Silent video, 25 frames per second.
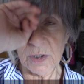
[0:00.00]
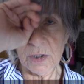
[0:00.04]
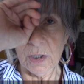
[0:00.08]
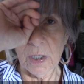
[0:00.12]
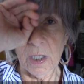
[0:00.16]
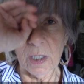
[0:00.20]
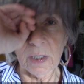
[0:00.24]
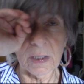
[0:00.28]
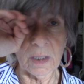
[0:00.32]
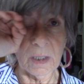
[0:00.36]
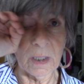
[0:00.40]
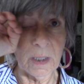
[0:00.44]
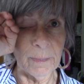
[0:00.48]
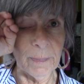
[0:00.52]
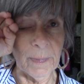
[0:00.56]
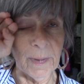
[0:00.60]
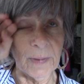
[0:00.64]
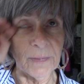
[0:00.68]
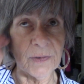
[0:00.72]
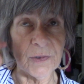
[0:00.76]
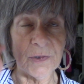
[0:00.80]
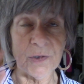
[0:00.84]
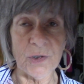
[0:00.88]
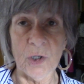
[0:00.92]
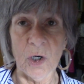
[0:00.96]
talking
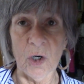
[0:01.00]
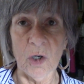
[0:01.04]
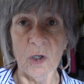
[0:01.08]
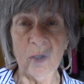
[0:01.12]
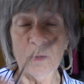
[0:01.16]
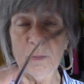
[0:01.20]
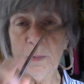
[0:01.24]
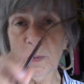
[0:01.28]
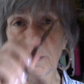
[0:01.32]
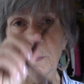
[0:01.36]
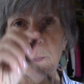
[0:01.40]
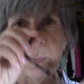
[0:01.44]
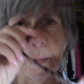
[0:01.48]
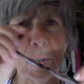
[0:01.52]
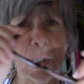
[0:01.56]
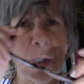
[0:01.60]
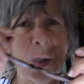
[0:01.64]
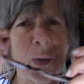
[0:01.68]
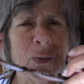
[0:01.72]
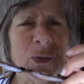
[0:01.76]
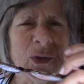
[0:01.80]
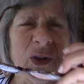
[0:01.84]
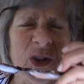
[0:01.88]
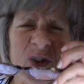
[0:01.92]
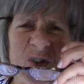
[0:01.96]
about this horrible
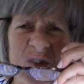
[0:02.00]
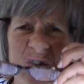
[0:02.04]
bloat that